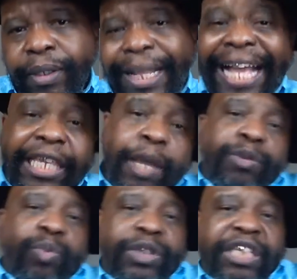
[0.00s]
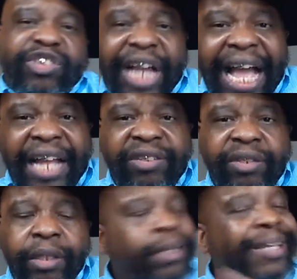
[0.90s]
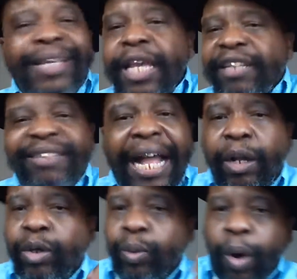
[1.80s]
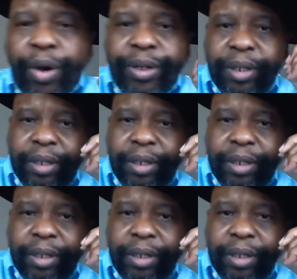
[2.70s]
like he was with the Giants, it's not going to work.